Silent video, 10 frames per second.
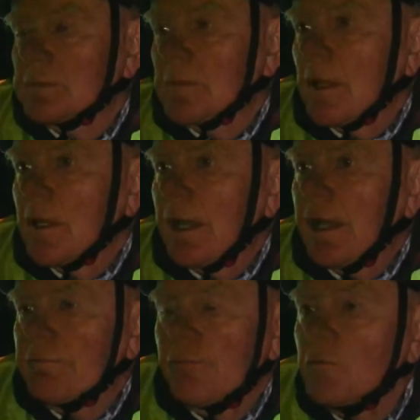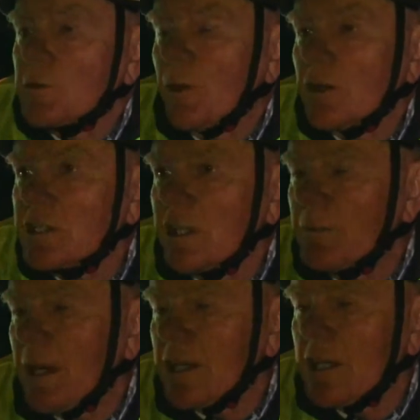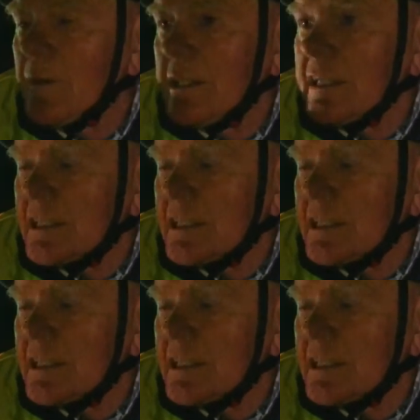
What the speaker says: It forms policy by the committee